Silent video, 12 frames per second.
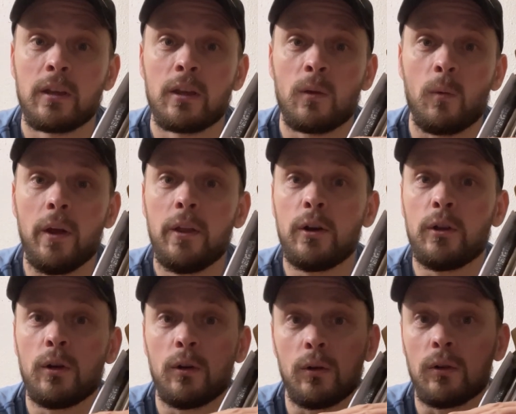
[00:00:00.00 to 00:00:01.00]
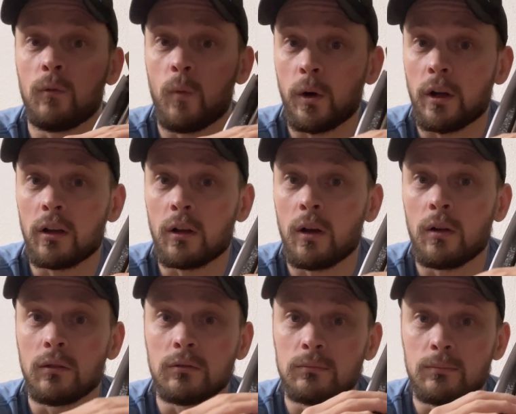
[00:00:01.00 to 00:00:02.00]
Whether you're working
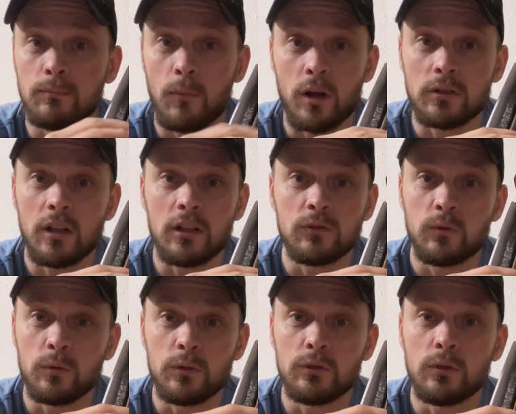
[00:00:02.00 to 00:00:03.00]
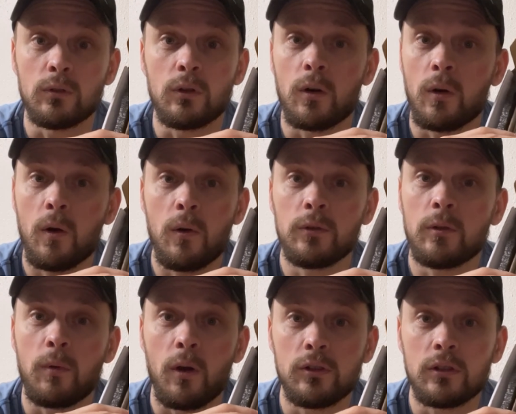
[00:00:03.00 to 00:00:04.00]
on boxes, furniture, or other
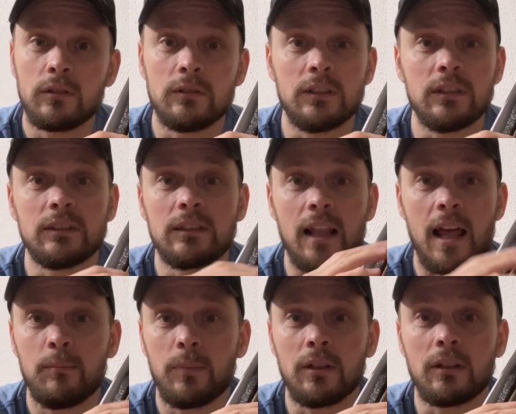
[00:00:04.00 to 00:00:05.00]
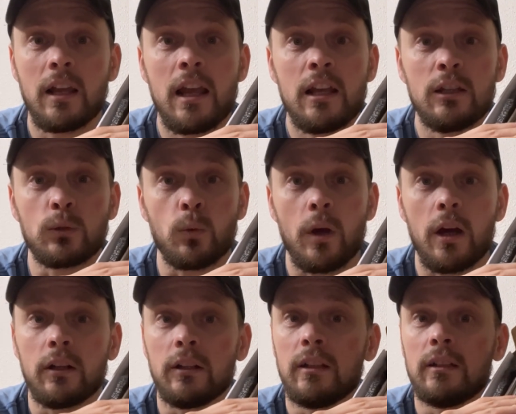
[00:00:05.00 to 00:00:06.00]
projects, this clamping
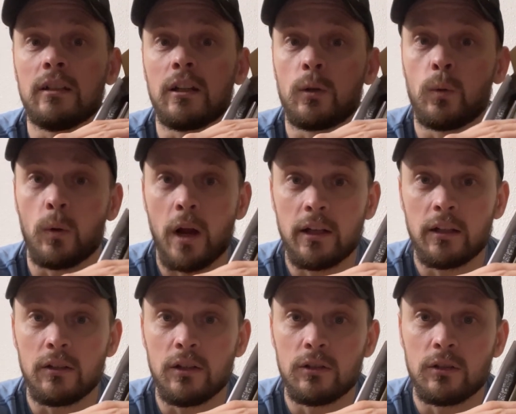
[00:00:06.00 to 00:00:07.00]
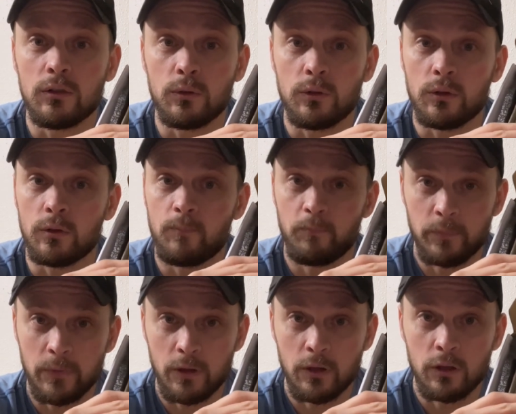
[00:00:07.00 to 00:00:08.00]
square is a great addition to your
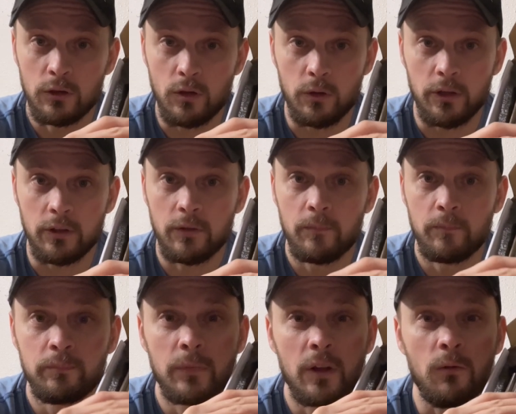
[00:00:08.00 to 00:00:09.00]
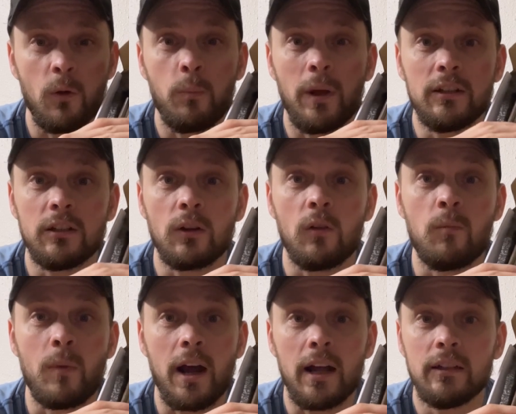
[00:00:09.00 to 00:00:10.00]
talking. For peace of
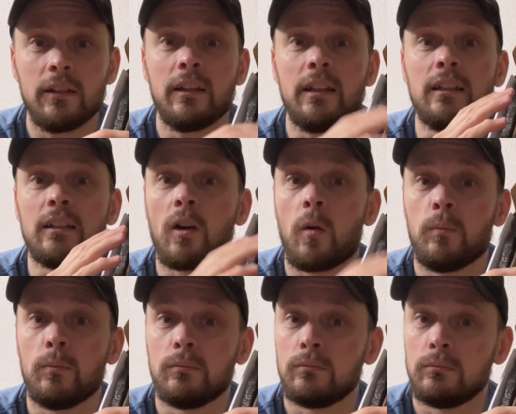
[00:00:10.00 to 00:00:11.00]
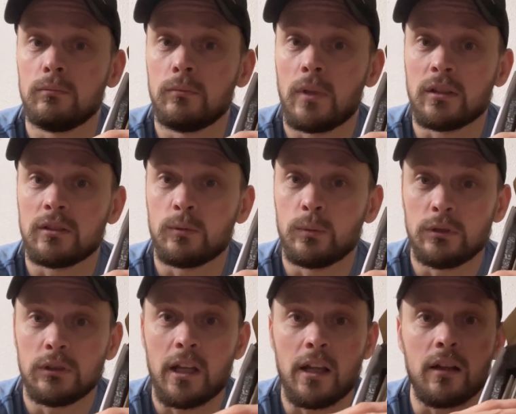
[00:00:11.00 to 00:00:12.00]
mind, it comes
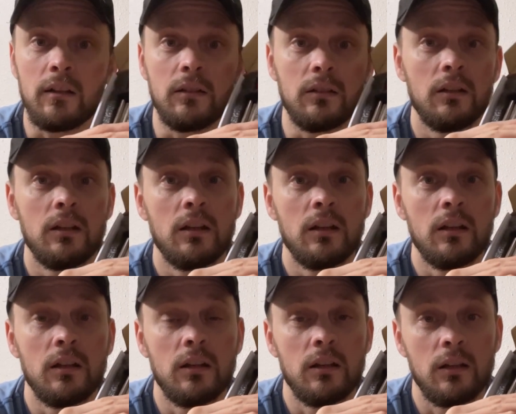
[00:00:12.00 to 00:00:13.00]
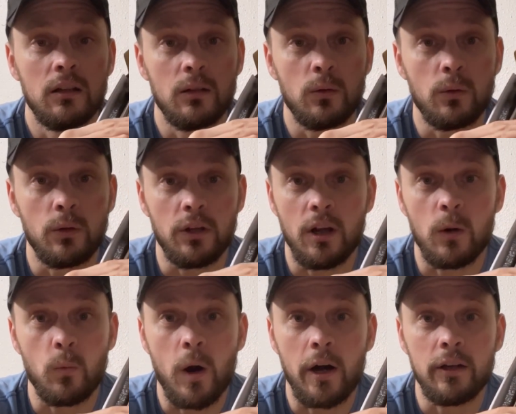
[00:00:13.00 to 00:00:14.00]
with an year
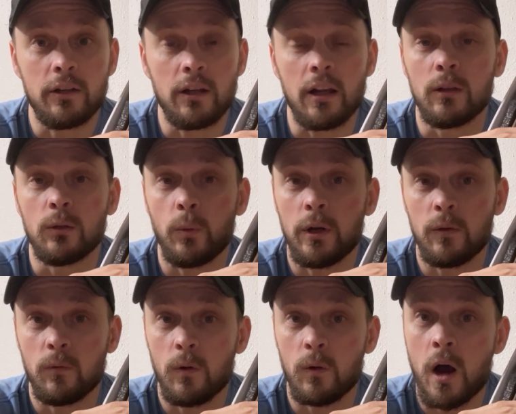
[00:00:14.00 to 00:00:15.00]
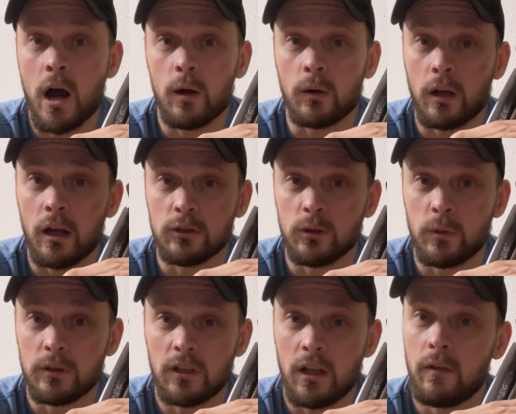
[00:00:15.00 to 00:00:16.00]
warranty and 24-hour customer
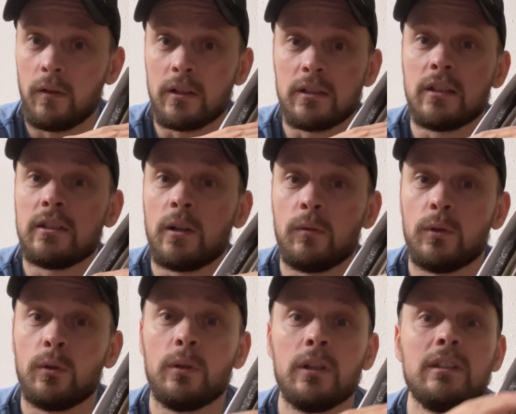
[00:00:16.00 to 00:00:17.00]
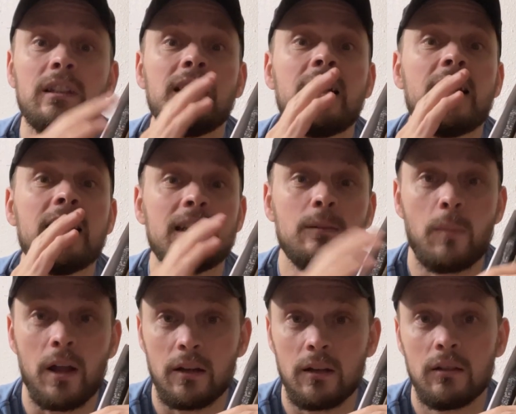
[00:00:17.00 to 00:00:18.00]
service. This review is
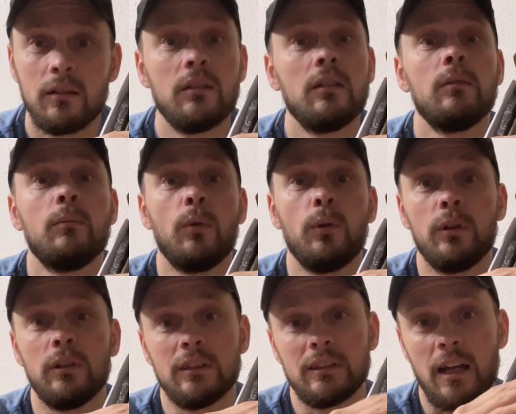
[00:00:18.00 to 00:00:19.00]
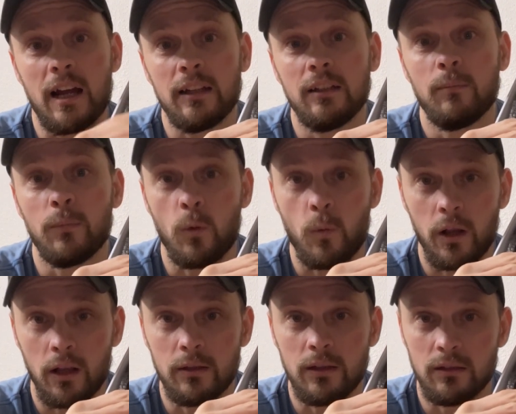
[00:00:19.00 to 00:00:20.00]
inspected inside
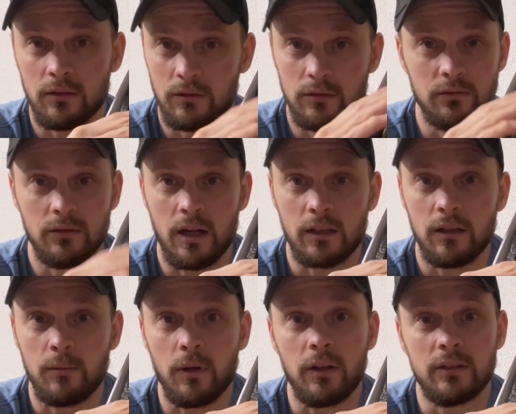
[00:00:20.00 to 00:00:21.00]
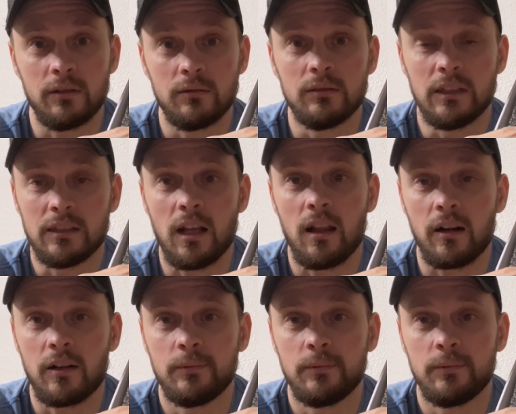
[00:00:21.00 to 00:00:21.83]
provided directly by the seller.